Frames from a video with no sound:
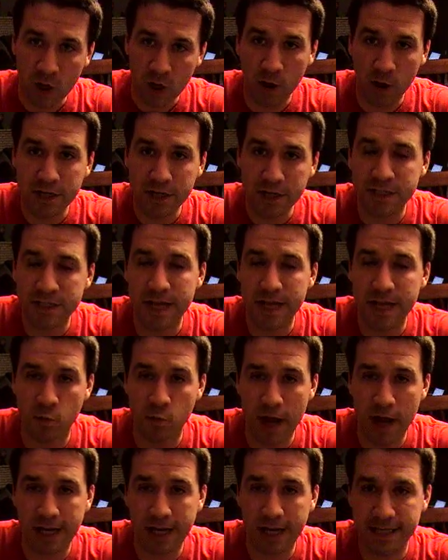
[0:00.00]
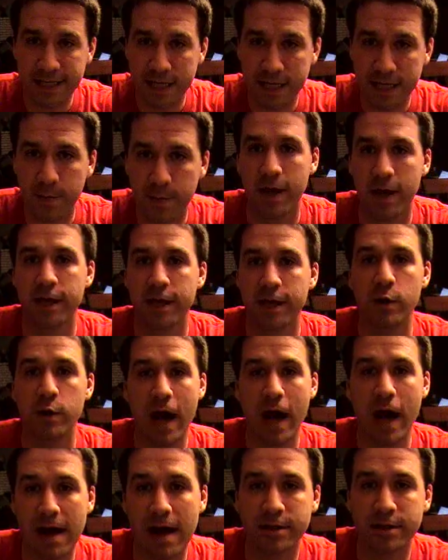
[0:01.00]
or I should say when it is up, you
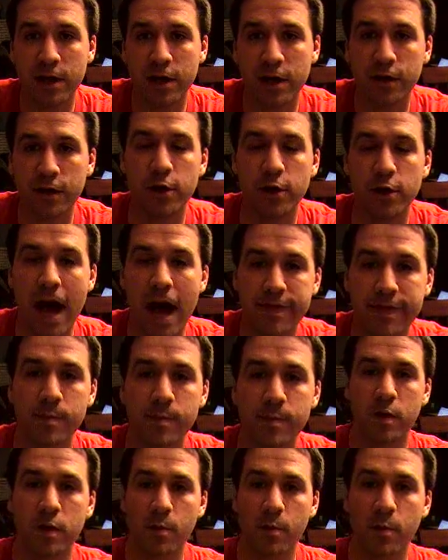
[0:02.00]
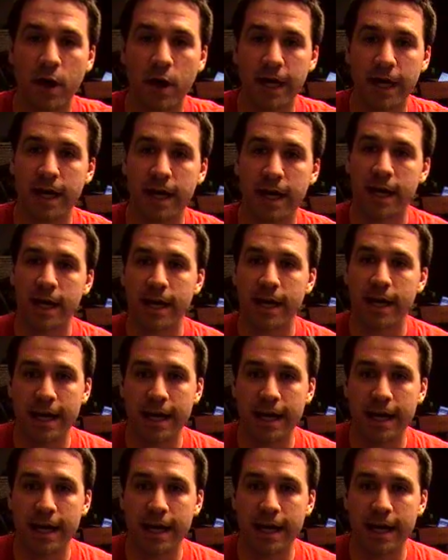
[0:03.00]
have to go there, you have to bookmark it.